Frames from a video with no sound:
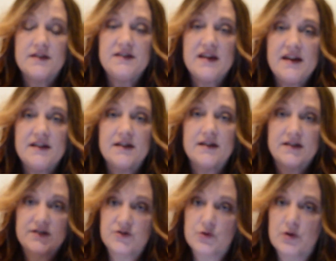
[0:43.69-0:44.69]
data
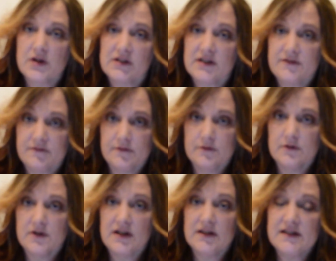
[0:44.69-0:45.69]
historically
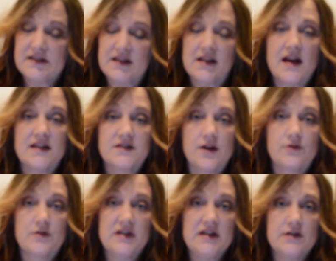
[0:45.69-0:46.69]
for at least the last
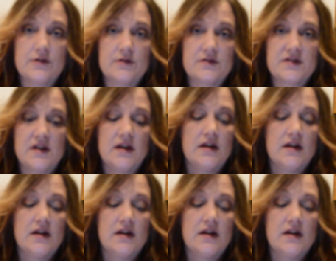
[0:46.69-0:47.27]
100 years,